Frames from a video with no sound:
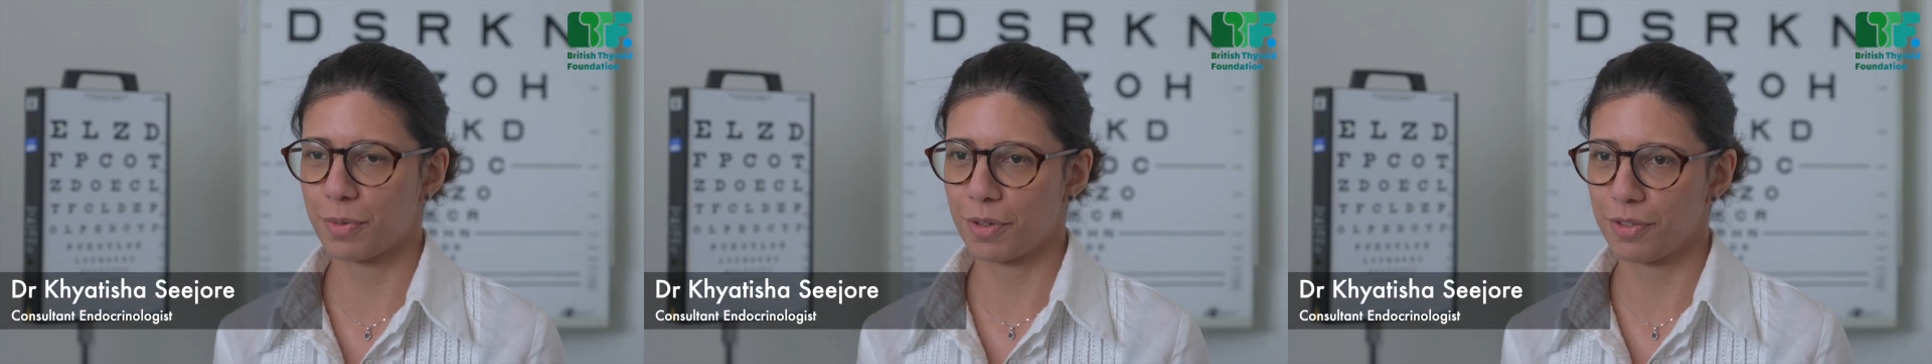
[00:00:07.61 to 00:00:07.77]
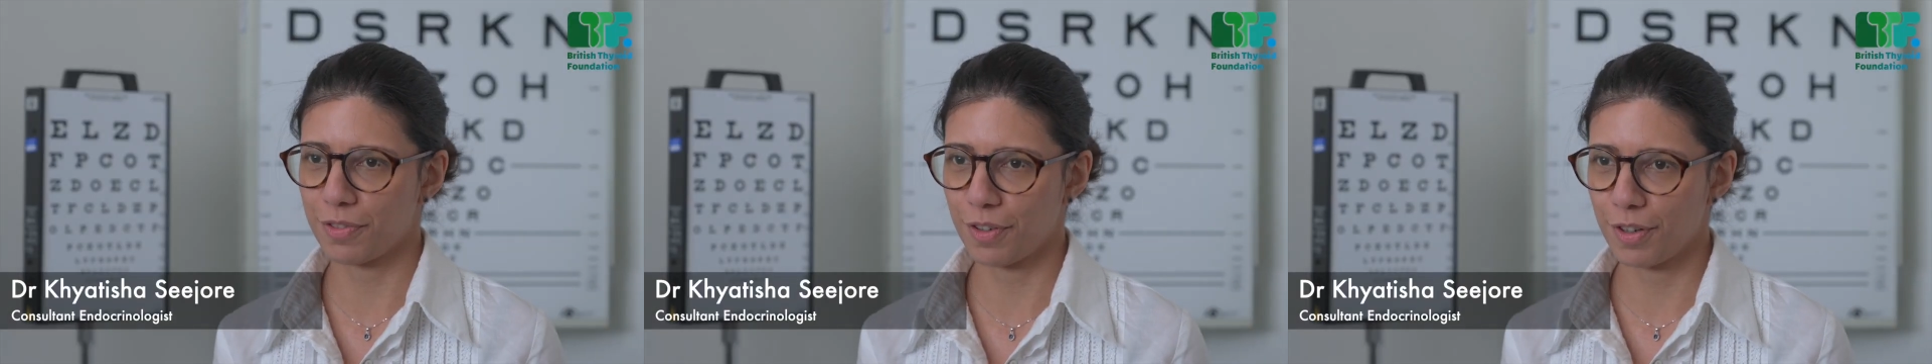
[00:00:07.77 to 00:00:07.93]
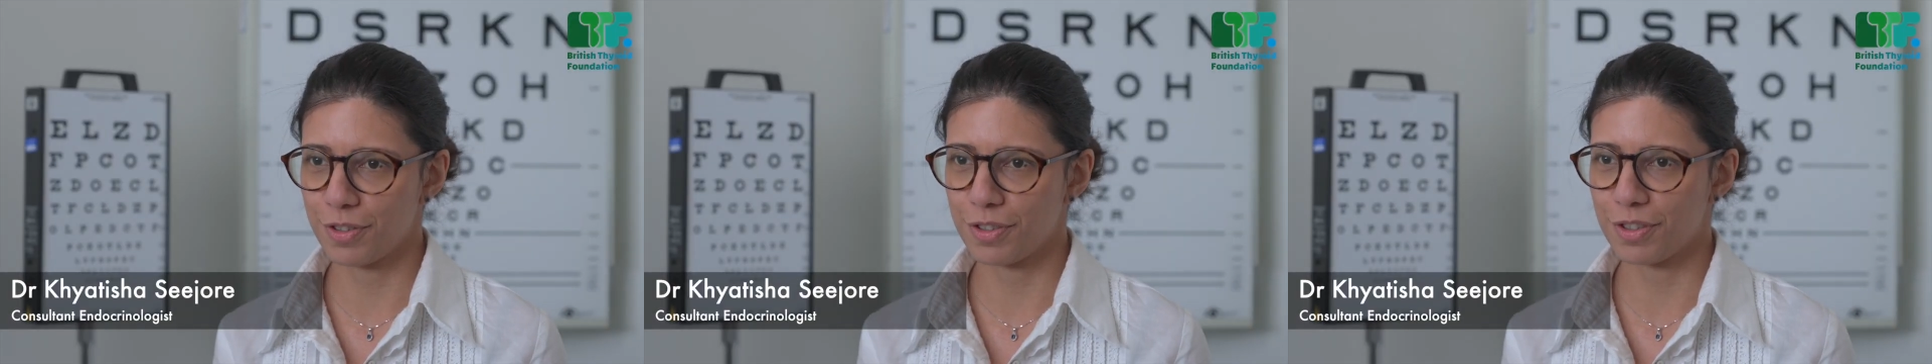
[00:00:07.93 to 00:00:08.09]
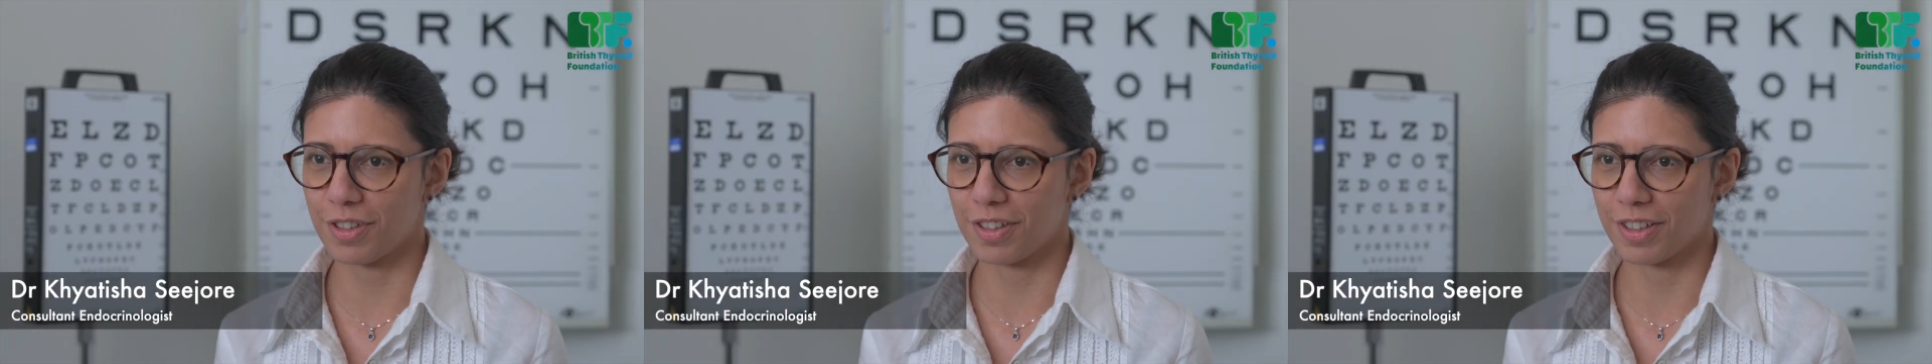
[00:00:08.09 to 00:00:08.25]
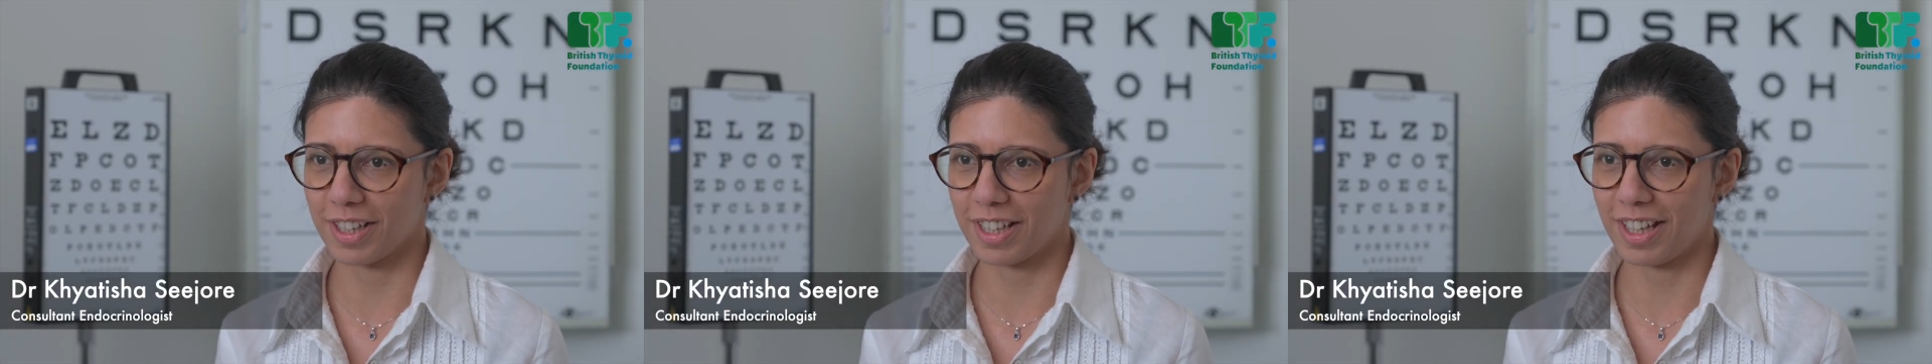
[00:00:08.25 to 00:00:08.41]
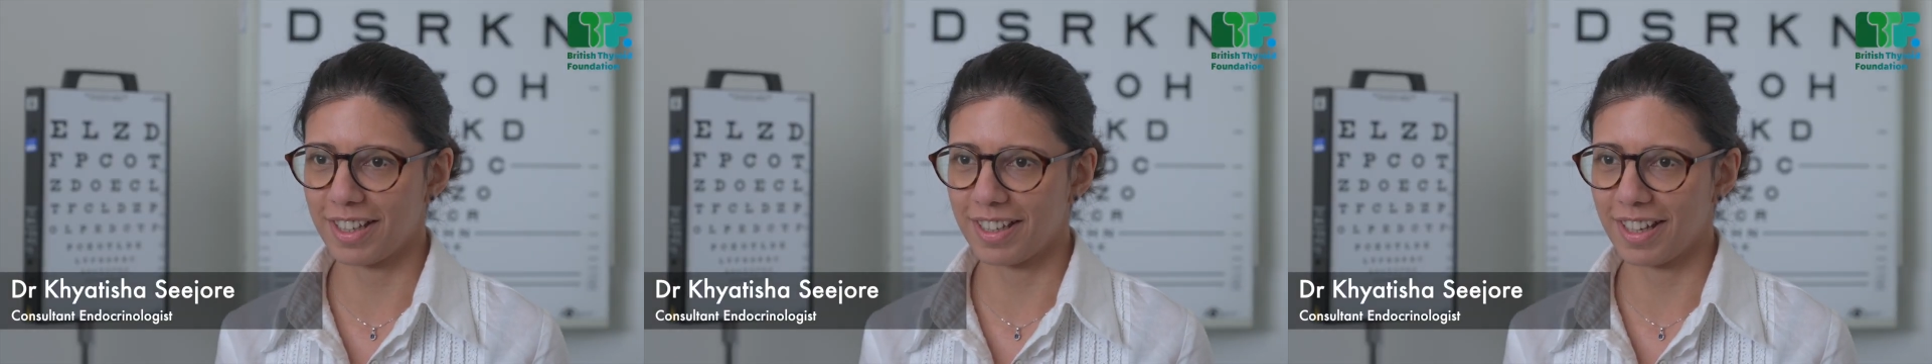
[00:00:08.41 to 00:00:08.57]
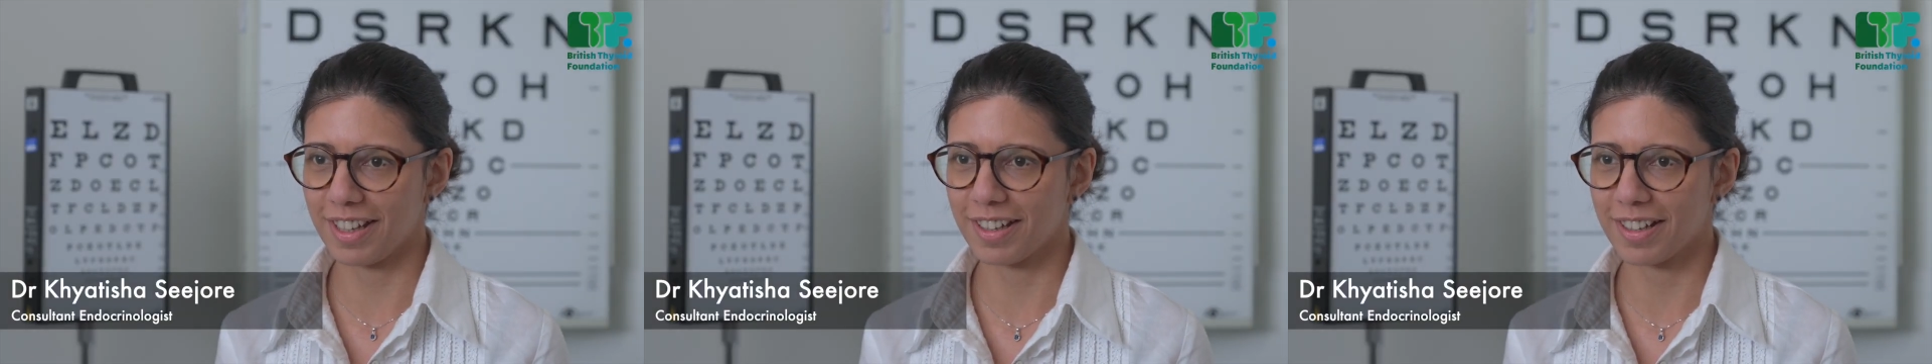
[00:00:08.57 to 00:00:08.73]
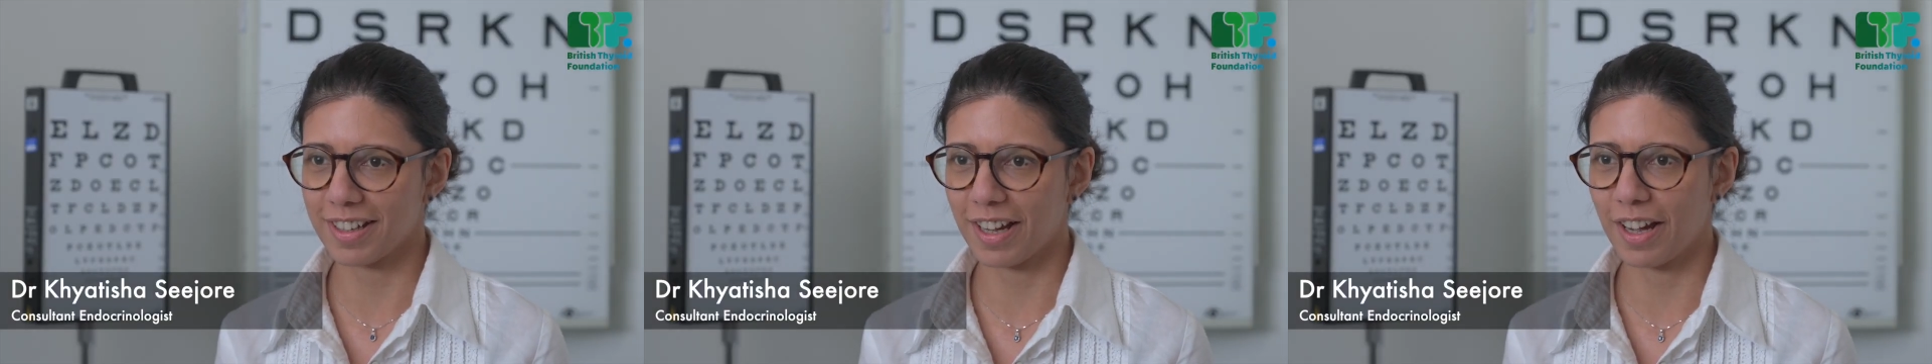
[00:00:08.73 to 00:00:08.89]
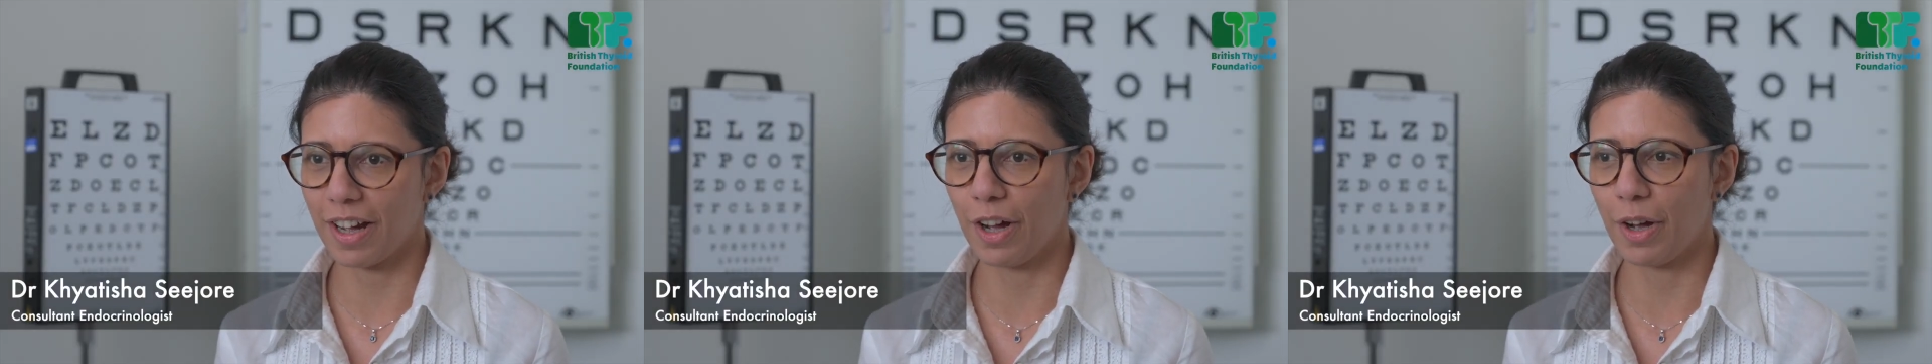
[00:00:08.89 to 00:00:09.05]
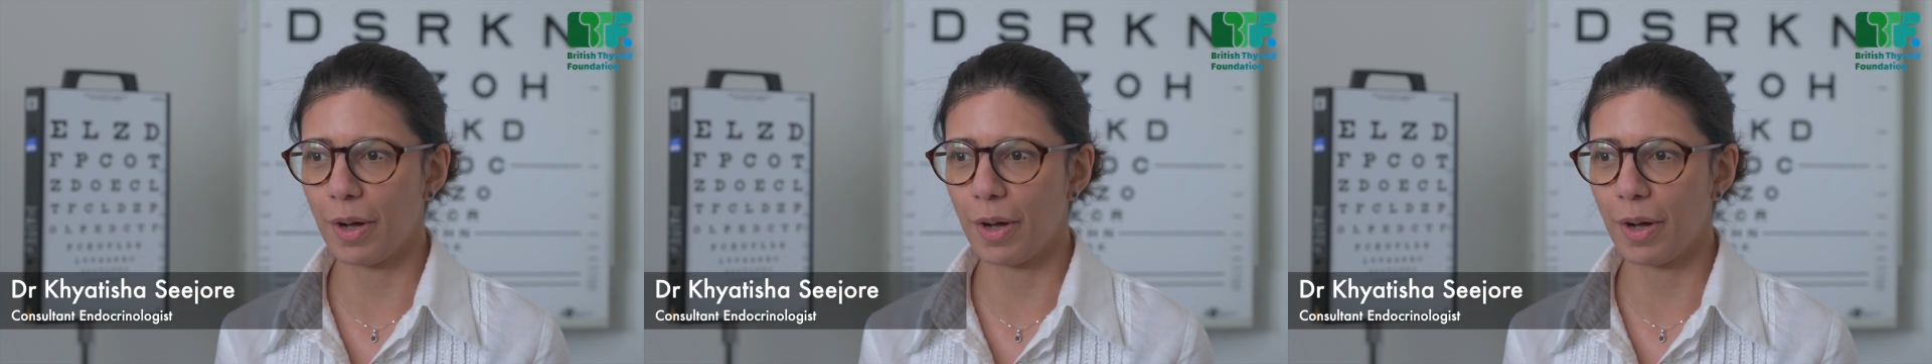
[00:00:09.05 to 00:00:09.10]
referred to the clinic,